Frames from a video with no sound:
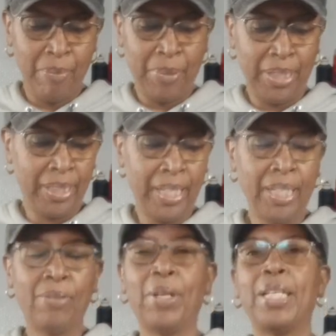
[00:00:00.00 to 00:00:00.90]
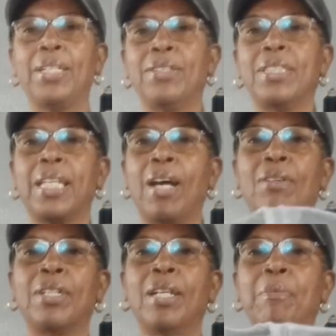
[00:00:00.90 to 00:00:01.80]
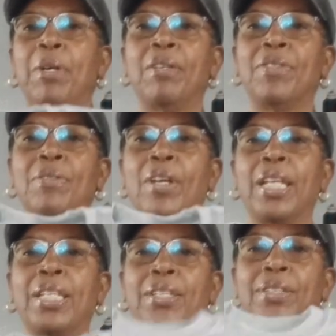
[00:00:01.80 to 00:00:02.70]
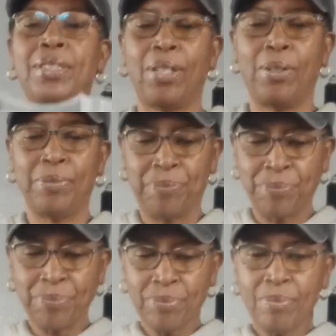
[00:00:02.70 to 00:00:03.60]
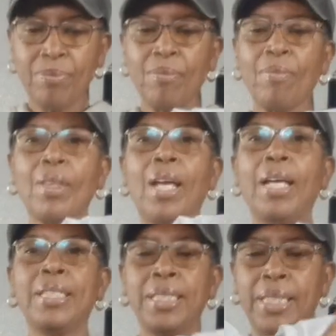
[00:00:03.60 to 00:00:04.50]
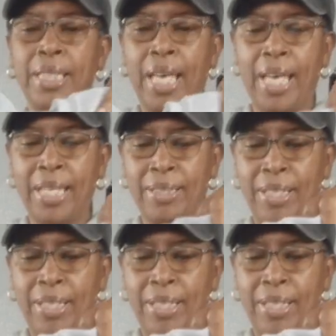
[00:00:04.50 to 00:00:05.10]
but anyway, here's the outcome of it right here. So I did that